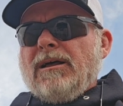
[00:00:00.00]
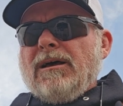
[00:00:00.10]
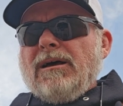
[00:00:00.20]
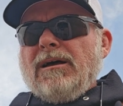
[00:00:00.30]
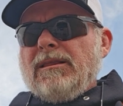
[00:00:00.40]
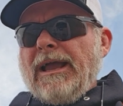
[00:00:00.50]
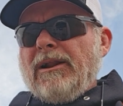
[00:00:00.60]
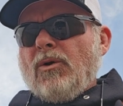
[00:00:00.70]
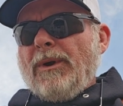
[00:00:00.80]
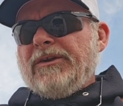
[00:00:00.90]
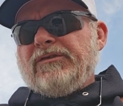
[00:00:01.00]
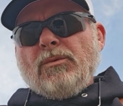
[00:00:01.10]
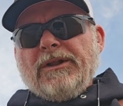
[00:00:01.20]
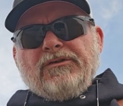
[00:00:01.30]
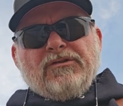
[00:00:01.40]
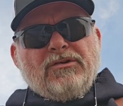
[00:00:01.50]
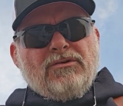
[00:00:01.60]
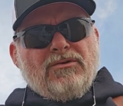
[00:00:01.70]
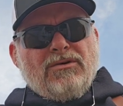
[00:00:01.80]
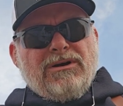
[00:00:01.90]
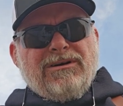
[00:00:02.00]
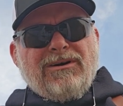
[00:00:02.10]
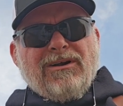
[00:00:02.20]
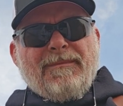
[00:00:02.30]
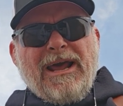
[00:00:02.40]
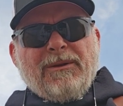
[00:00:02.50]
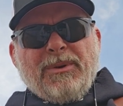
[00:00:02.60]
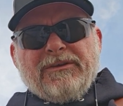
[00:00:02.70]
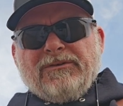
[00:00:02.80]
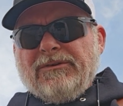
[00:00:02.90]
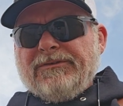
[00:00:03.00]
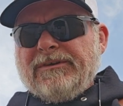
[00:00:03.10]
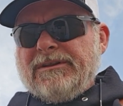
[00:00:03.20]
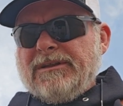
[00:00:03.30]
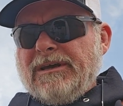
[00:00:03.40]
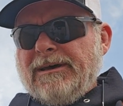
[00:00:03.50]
Later, we switched to automatic pistols, and